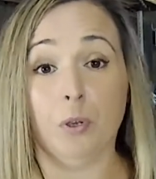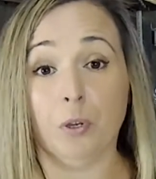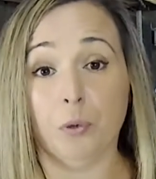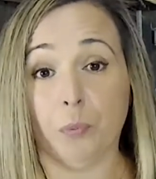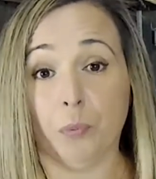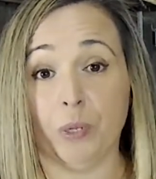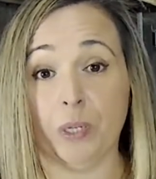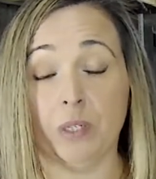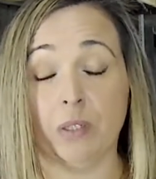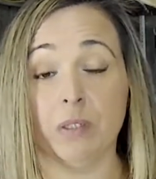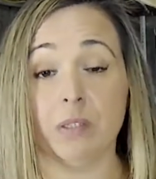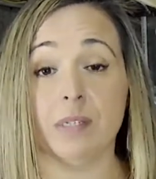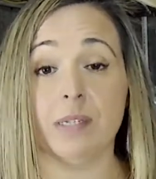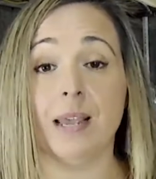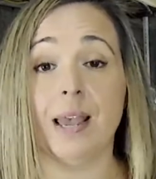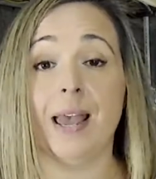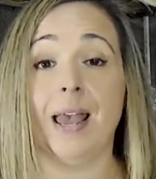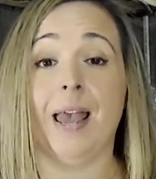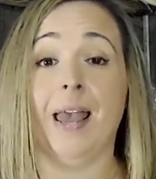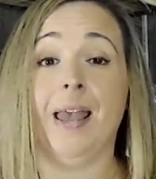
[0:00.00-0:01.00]
Goodwills
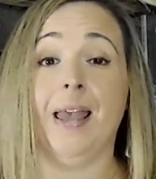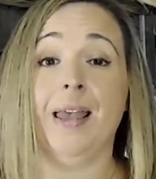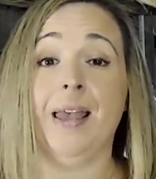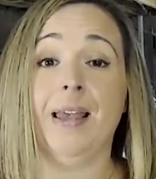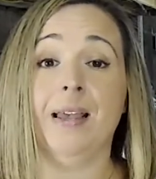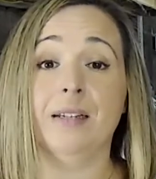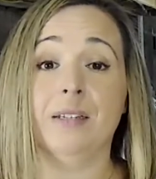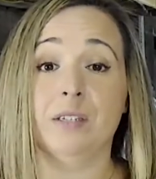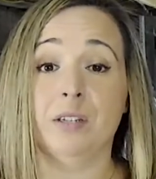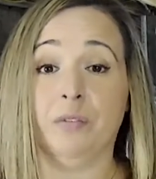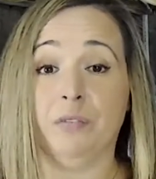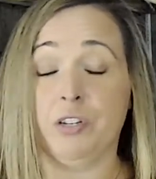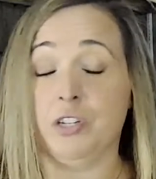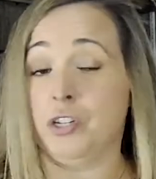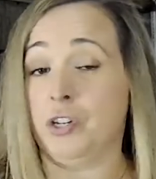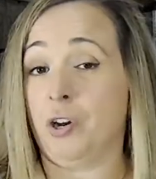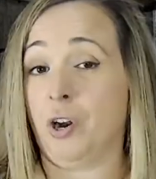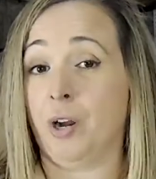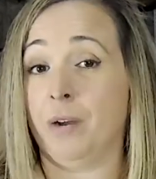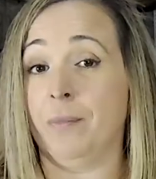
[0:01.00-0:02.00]
and
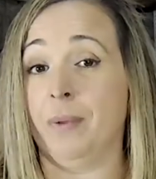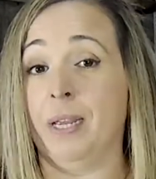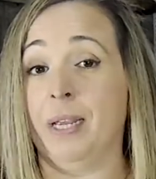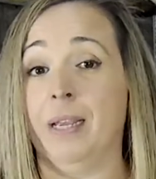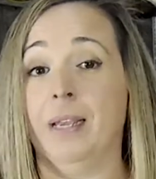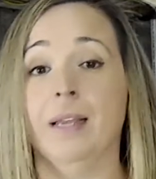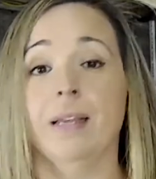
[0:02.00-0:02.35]
Salvation Army.